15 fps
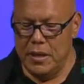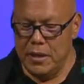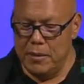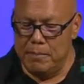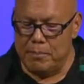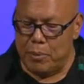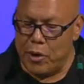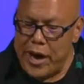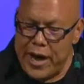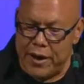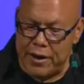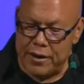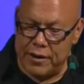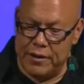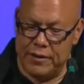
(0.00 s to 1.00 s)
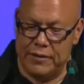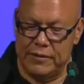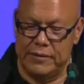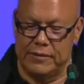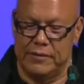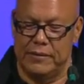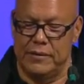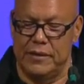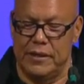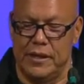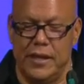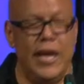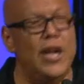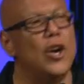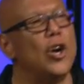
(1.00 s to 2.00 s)
Prayer
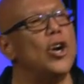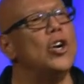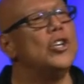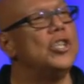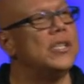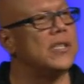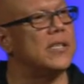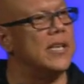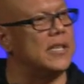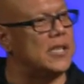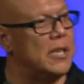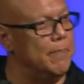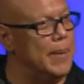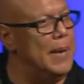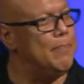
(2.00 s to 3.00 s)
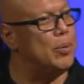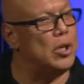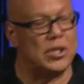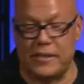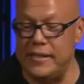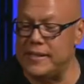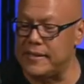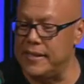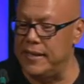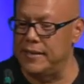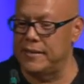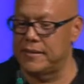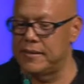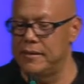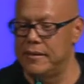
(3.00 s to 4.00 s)
it urges us to be
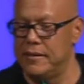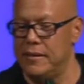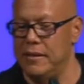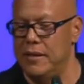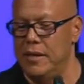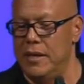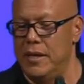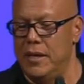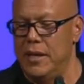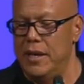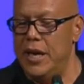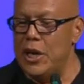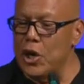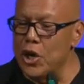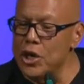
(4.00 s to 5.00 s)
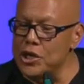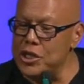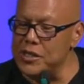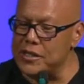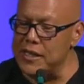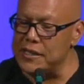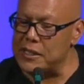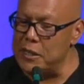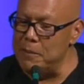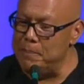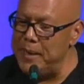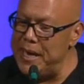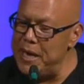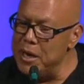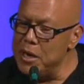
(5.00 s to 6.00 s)
persistent. It urges us to
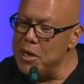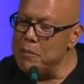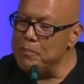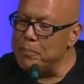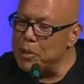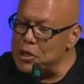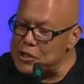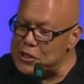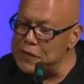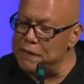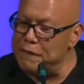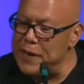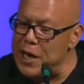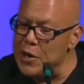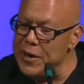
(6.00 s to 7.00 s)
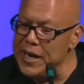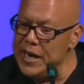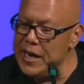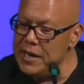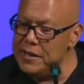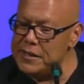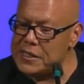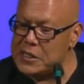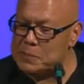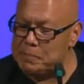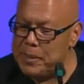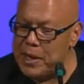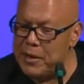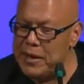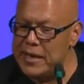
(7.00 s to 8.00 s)
be persevering in the
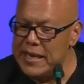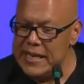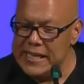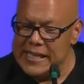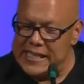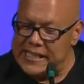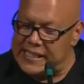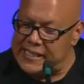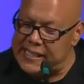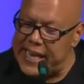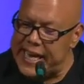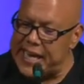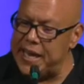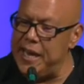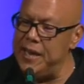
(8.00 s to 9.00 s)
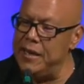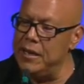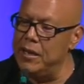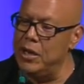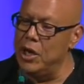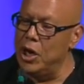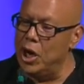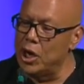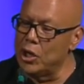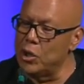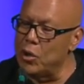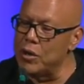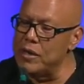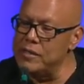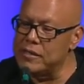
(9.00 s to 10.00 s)
Spirit, seeking our
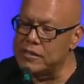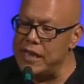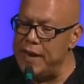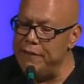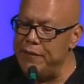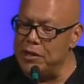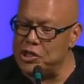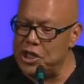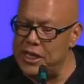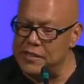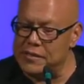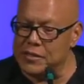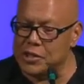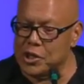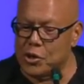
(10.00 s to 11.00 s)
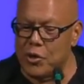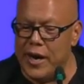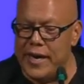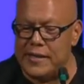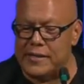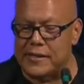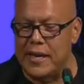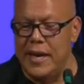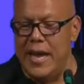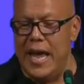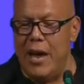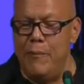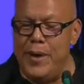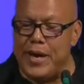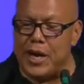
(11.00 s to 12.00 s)
Lord and Savior Jesus Christ. And
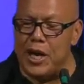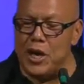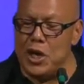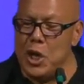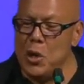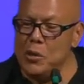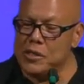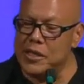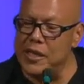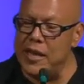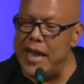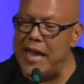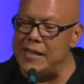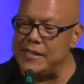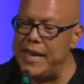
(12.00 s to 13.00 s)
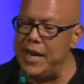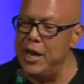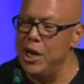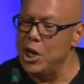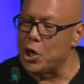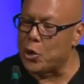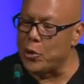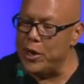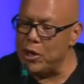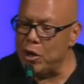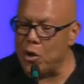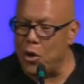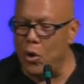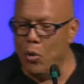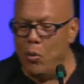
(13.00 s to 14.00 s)
we can use it as a
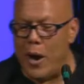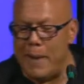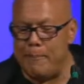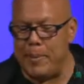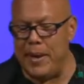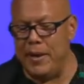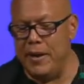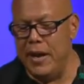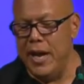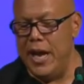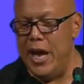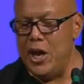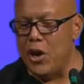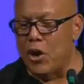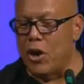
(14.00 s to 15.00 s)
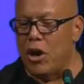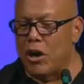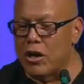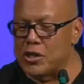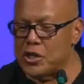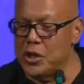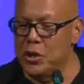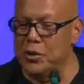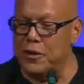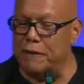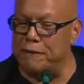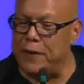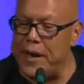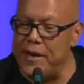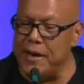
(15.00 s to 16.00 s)
critical weapon in our arsenal to
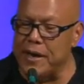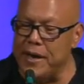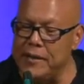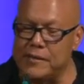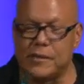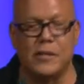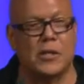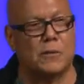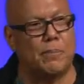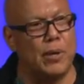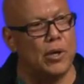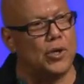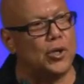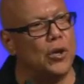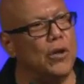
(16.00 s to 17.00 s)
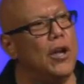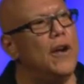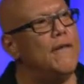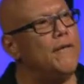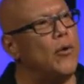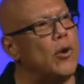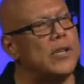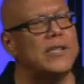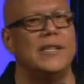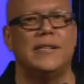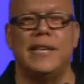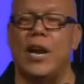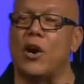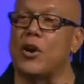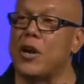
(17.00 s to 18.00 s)
fight against the spiritual forces that
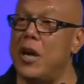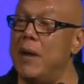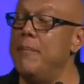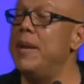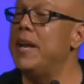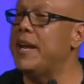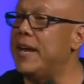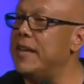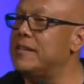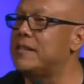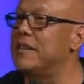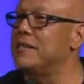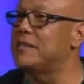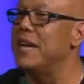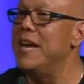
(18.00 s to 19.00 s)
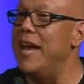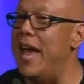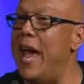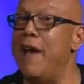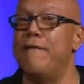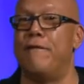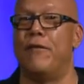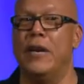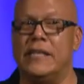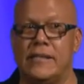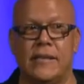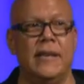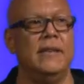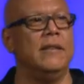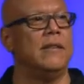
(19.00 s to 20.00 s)
are coming against us every
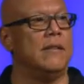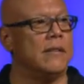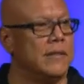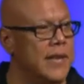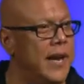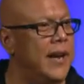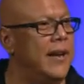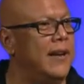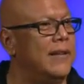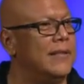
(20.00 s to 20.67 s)
single day.